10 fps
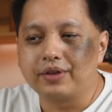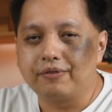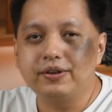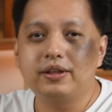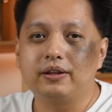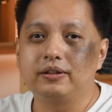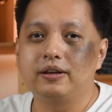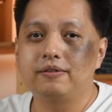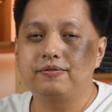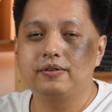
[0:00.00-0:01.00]
I feel that
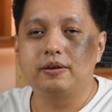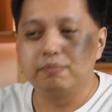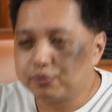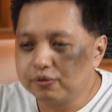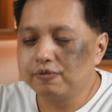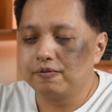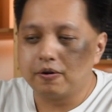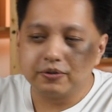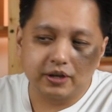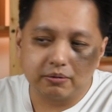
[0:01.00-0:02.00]
they've improve
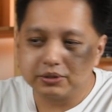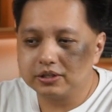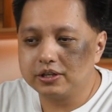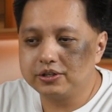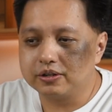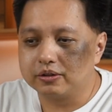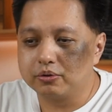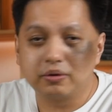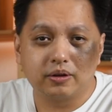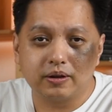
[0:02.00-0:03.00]
on their presentation.
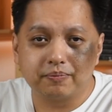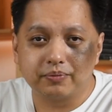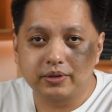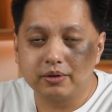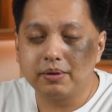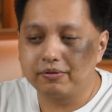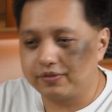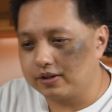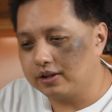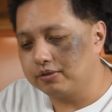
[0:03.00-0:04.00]
Don't, um, you might
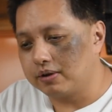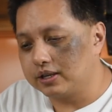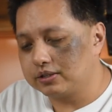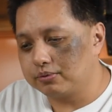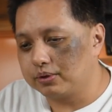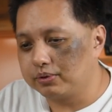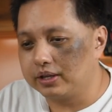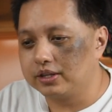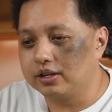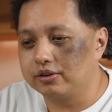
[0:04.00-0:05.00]
feel otherwise. We, we
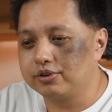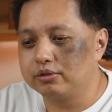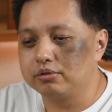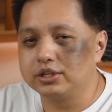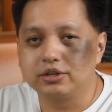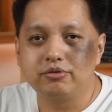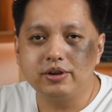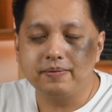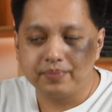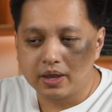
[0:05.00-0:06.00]
can agree to
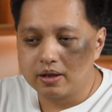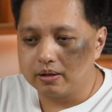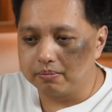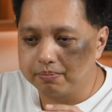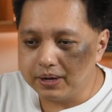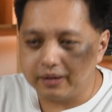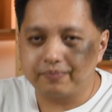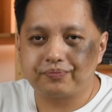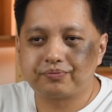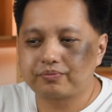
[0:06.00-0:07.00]
disagree. But
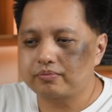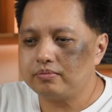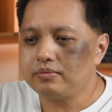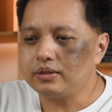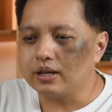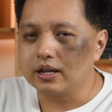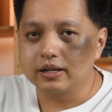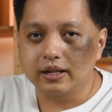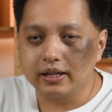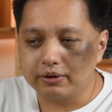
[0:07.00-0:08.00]

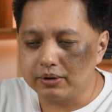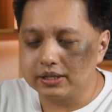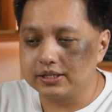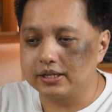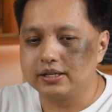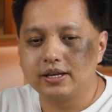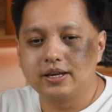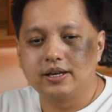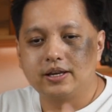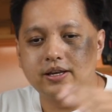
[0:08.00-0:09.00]
like what I said,
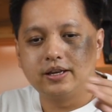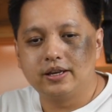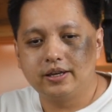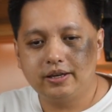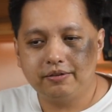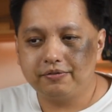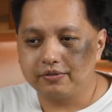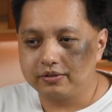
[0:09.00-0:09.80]
if